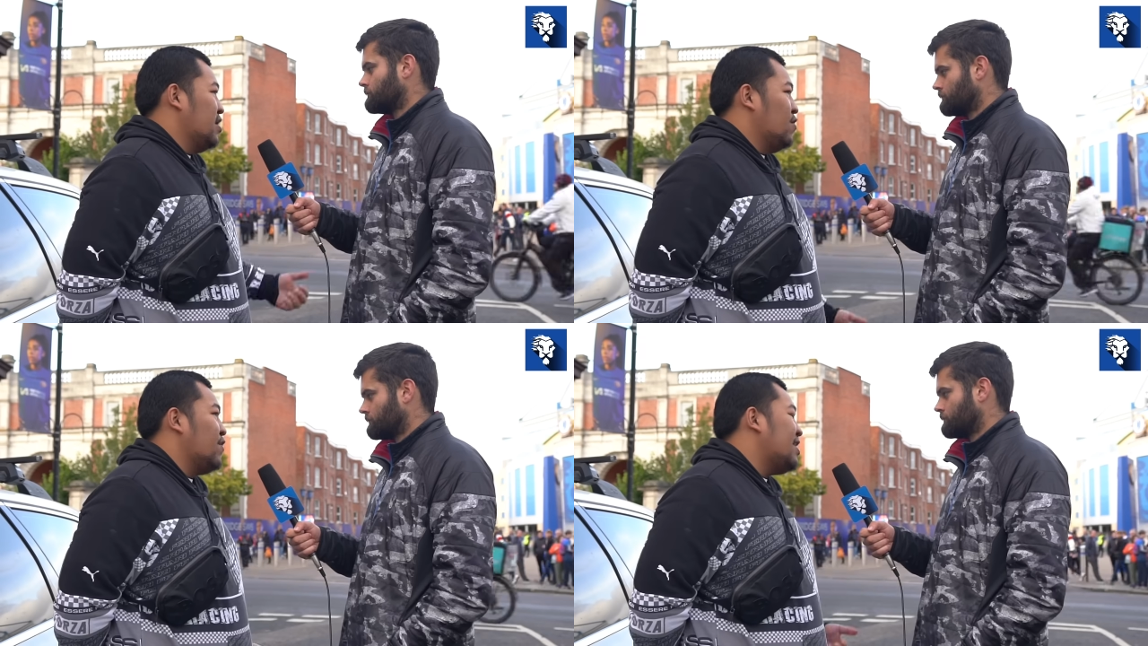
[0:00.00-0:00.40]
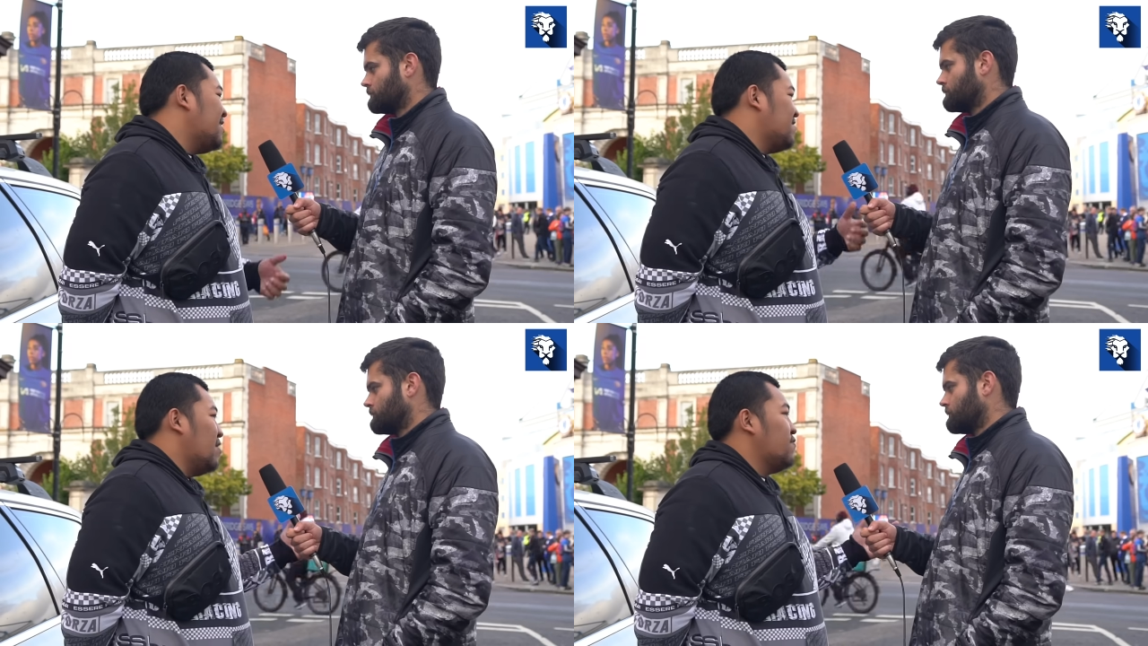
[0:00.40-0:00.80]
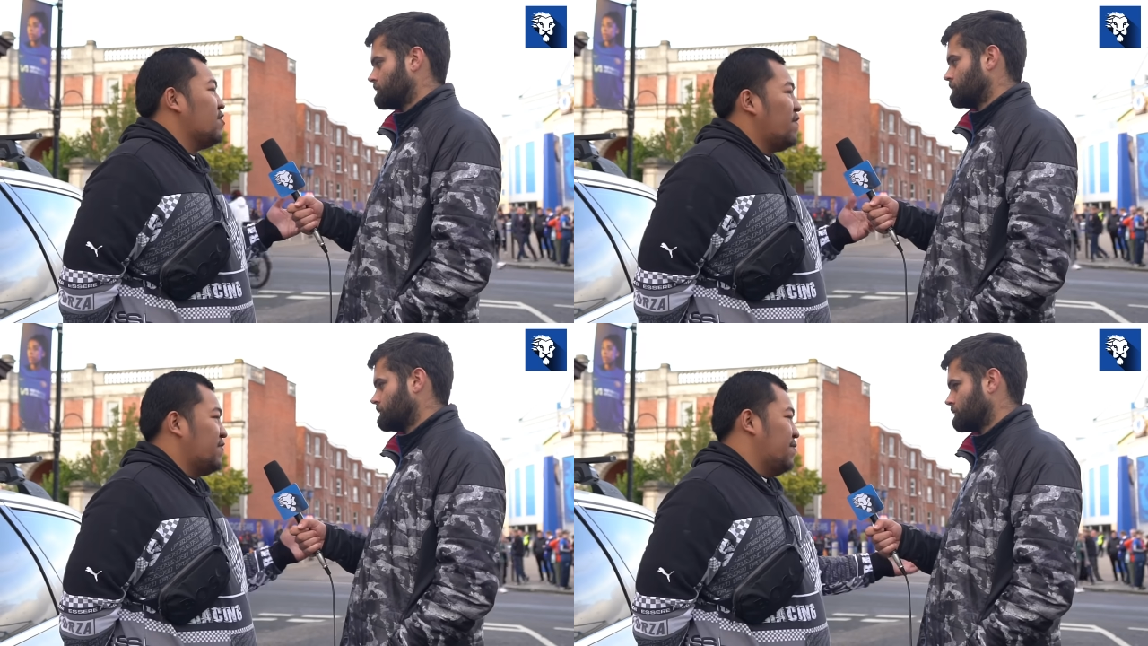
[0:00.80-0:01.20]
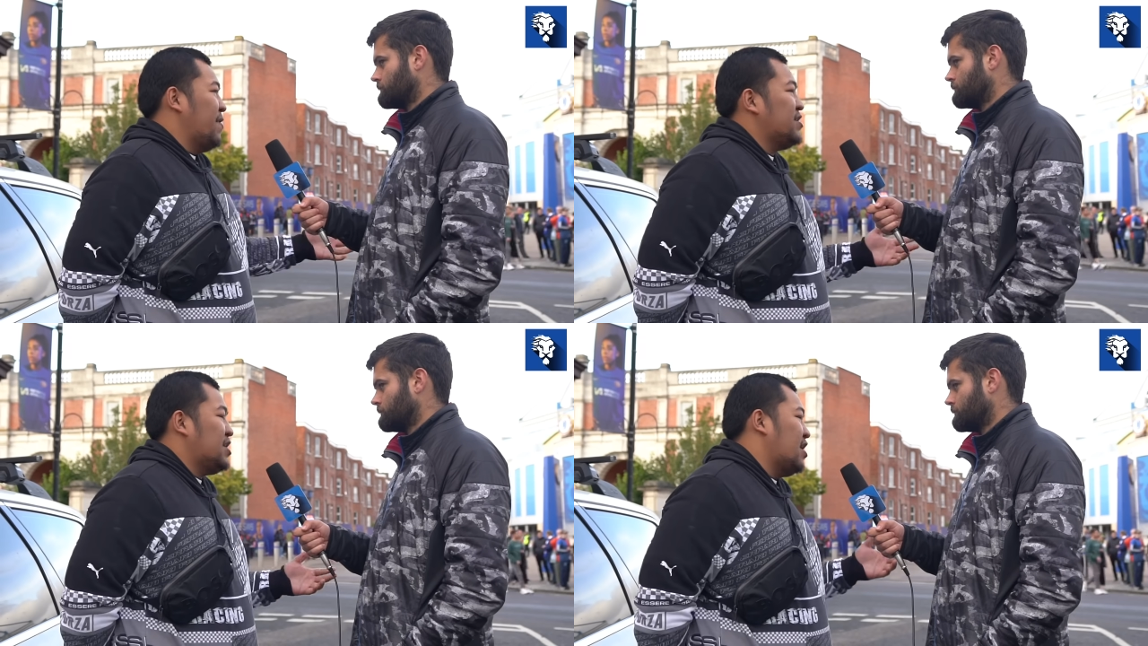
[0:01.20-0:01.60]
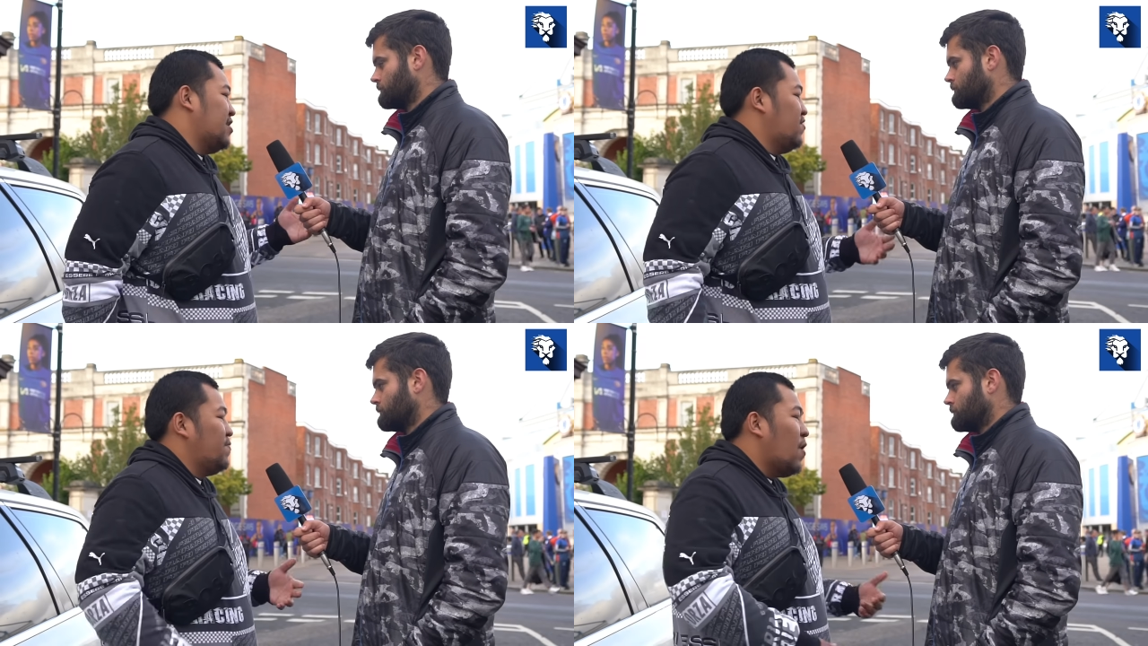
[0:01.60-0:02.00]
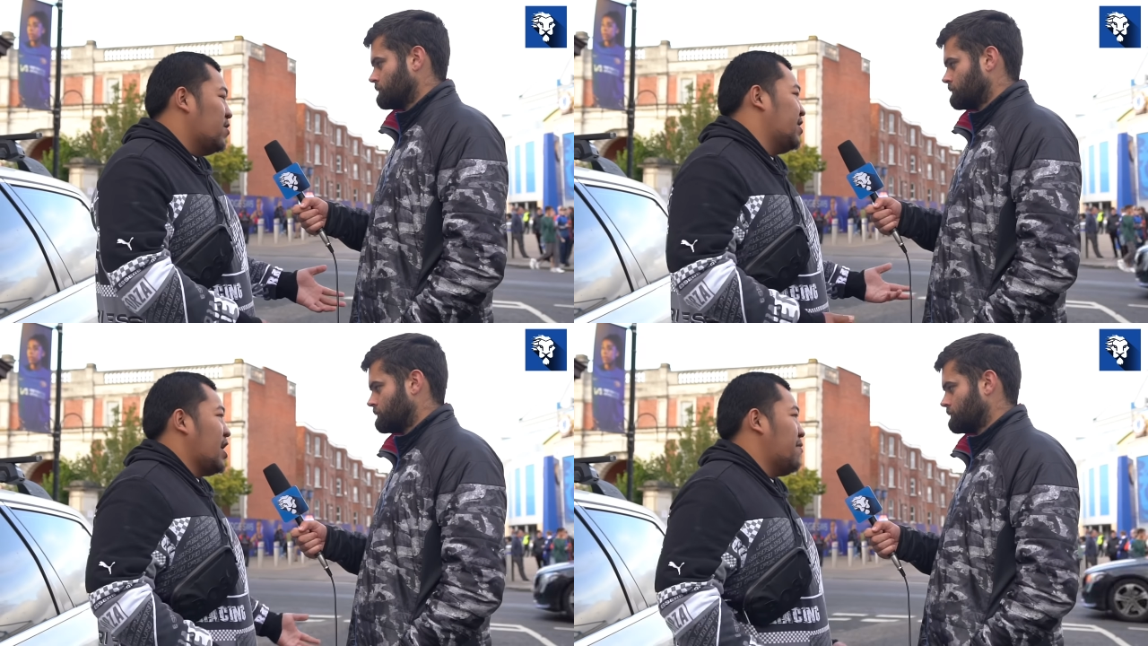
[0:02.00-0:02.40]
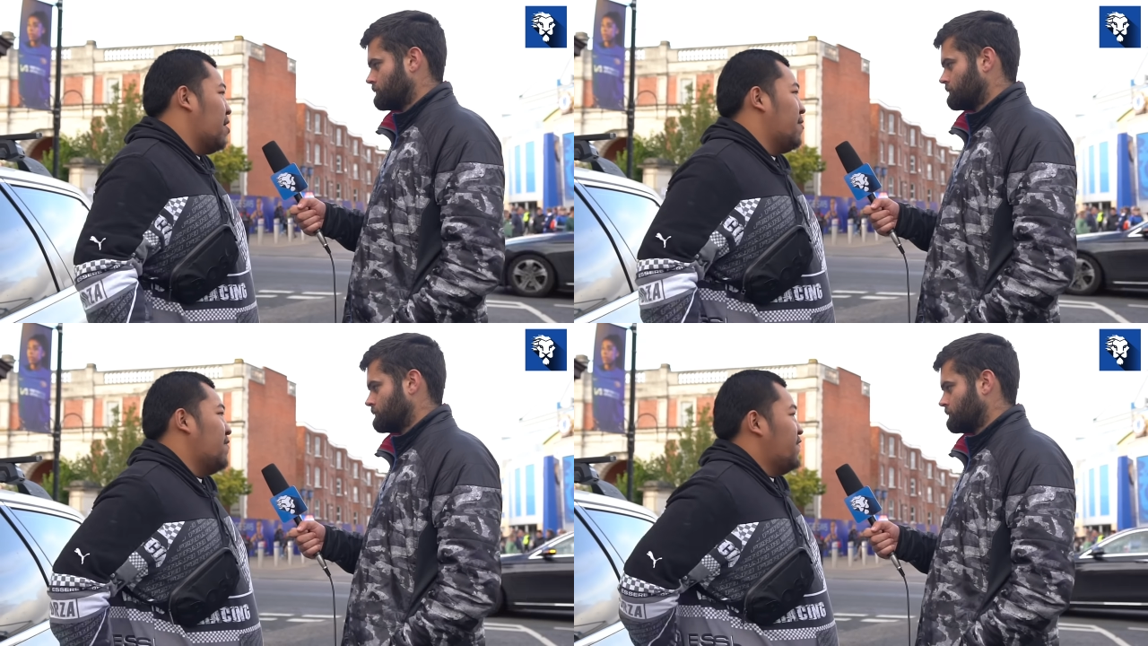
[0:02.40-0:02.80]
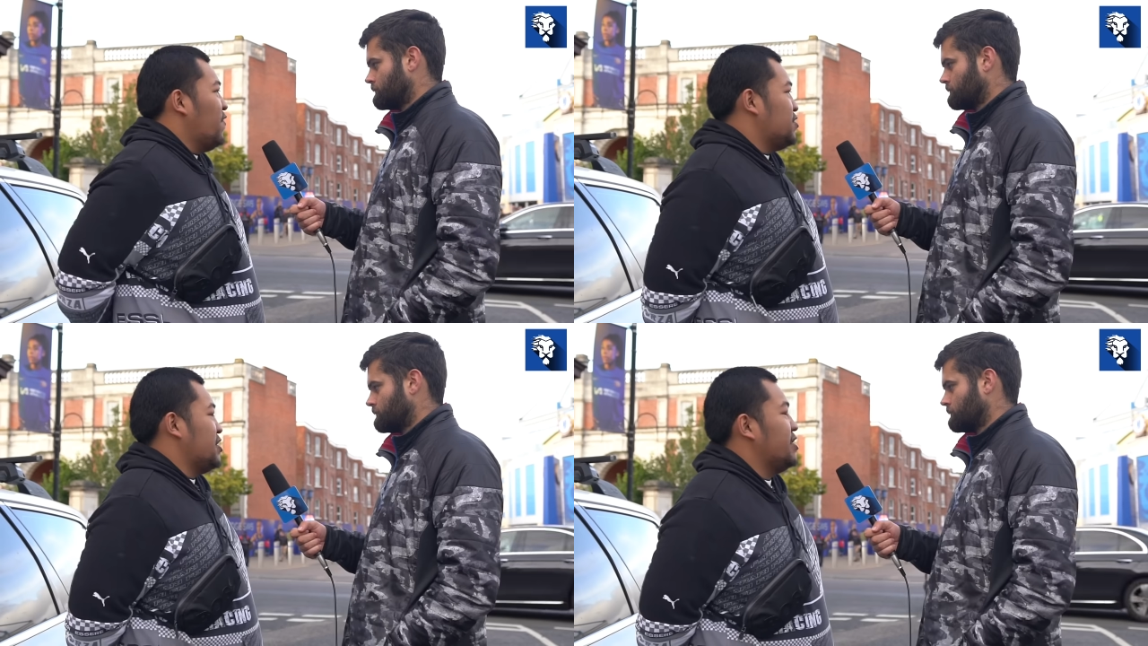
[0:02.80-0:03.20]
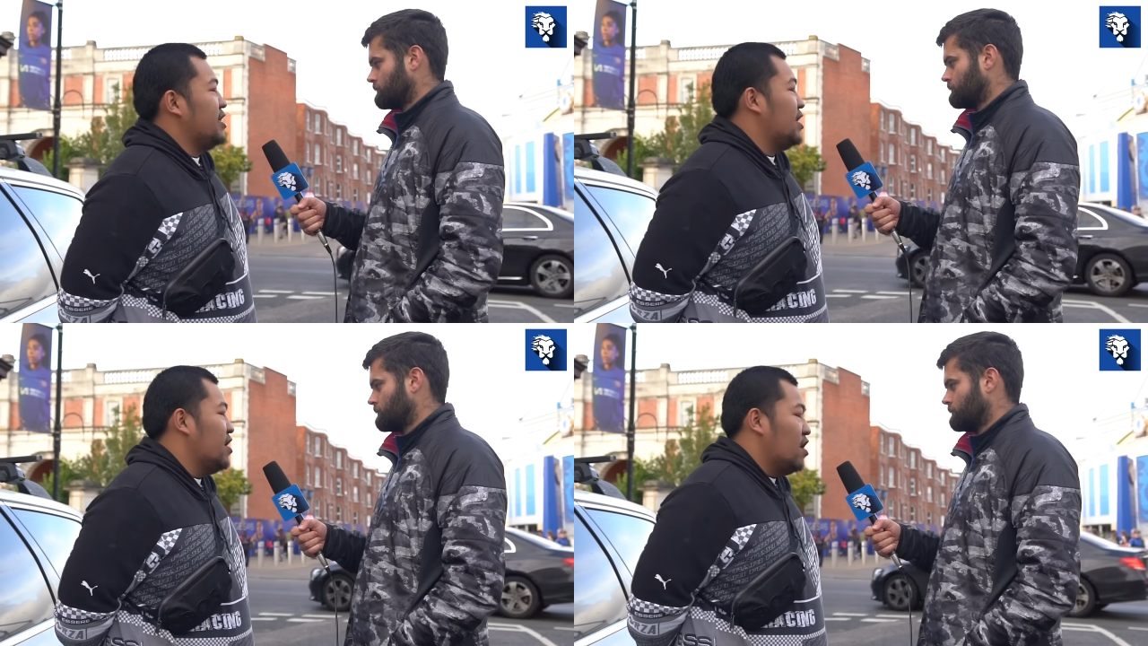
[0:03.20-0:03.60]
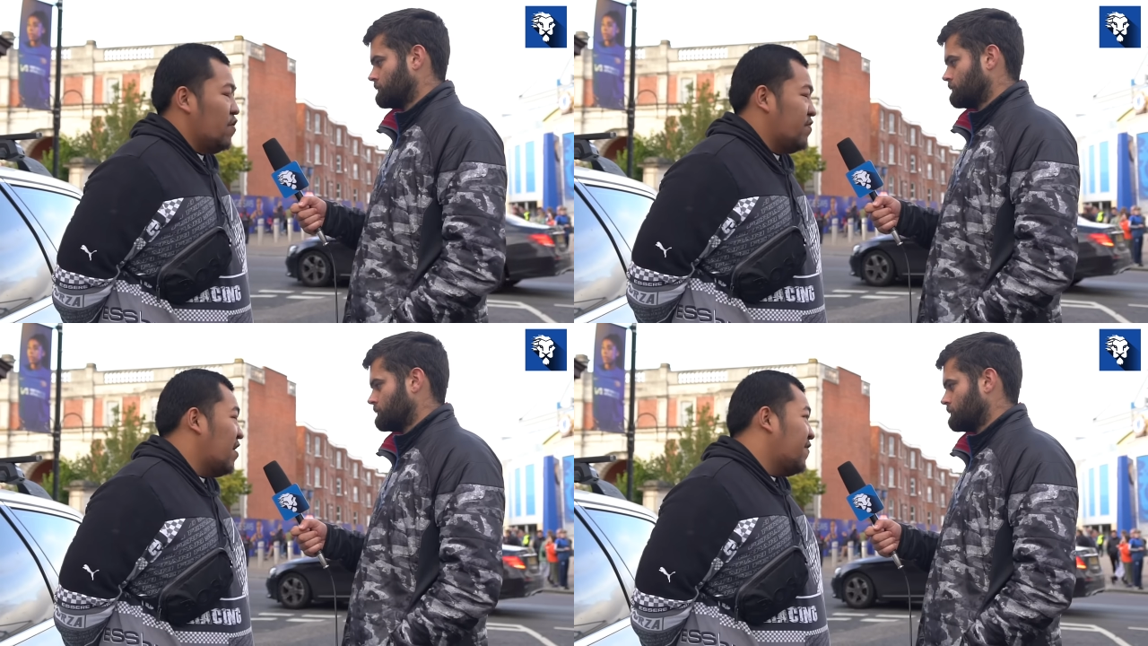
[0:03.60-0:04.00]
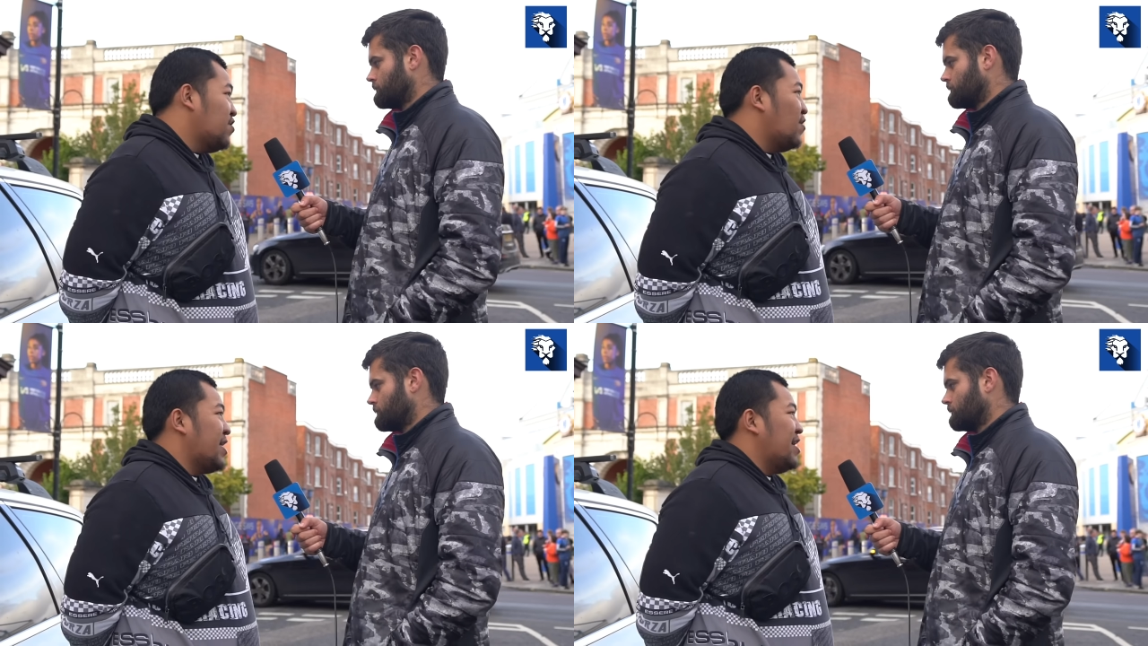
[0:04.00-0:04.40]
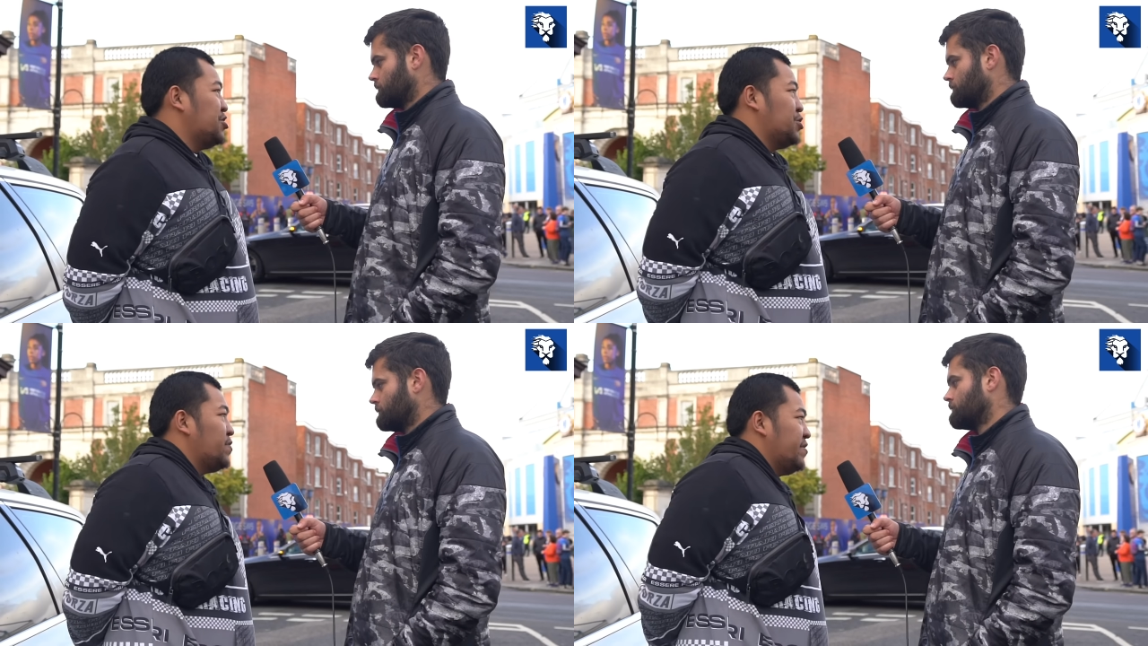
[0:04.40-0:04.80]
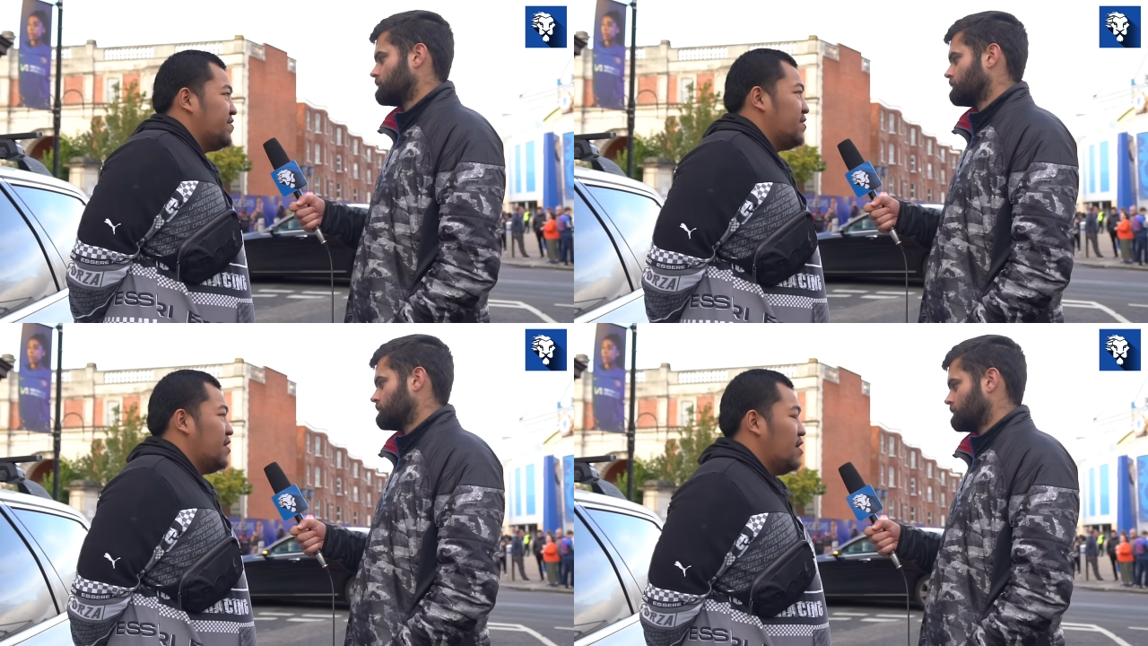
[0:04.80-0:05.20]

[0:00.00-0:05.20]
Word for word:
Speaker 1: We need someone off the bench that can spark the game up. Unfortunately, we haven't got that insurance.